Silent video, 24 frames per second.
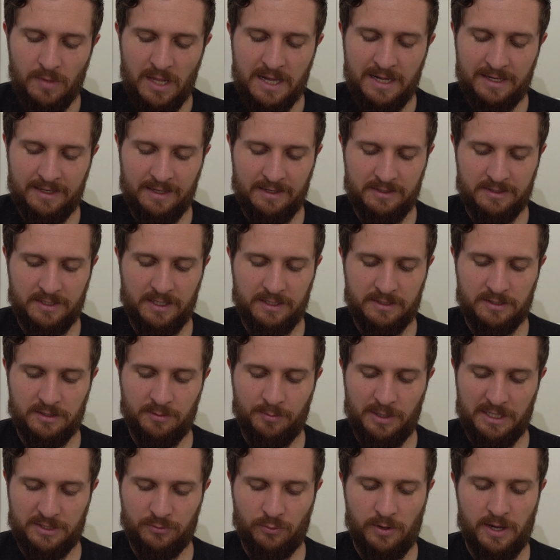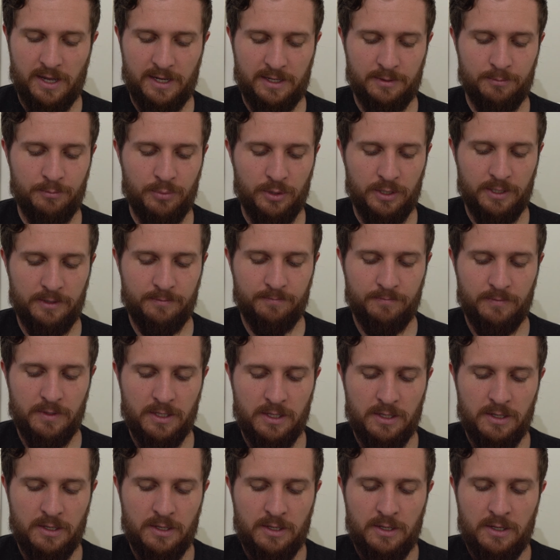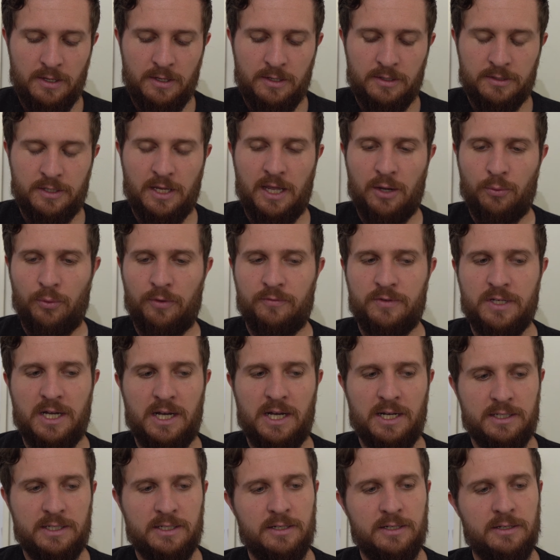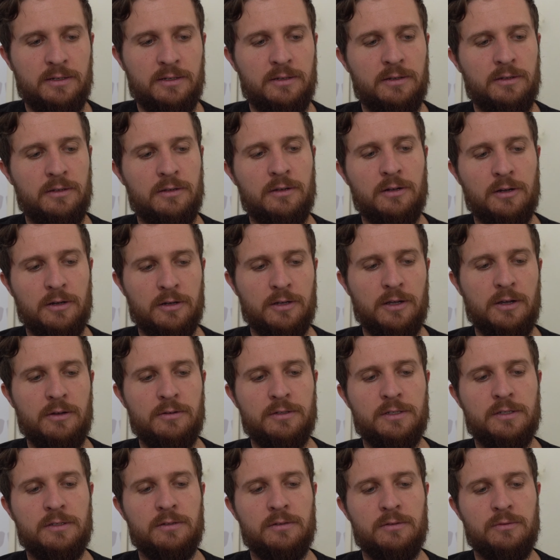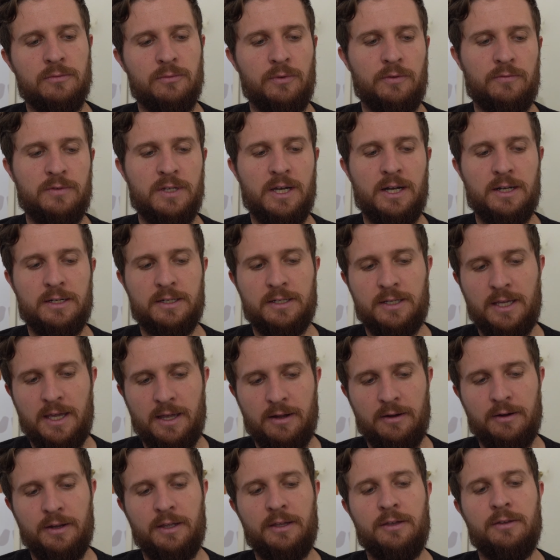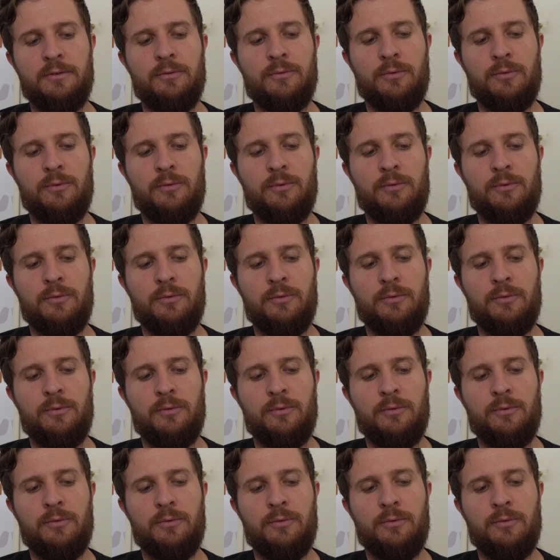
I guess that's the best way I can put it. So yeah, we've talked ergos, we've talked carry,